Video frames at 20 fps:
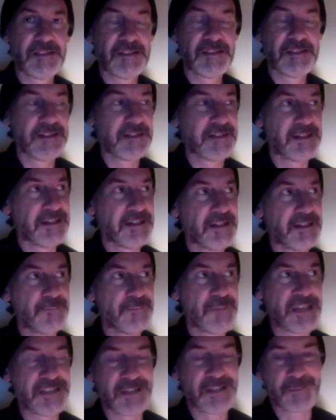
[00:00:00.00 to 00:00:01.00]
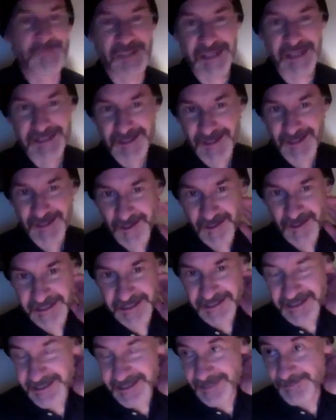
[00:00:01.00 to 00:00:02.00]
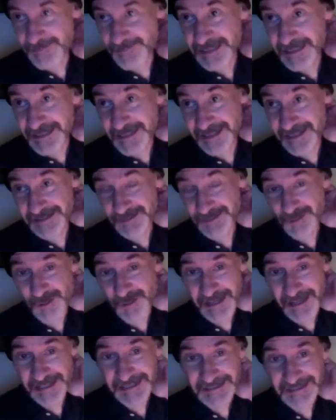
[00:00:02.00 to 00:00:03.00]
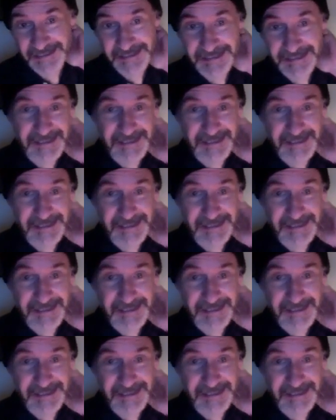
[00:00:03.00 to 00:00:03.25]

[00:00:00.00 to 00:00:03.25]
"No, I made up that story," said McDunn quietly,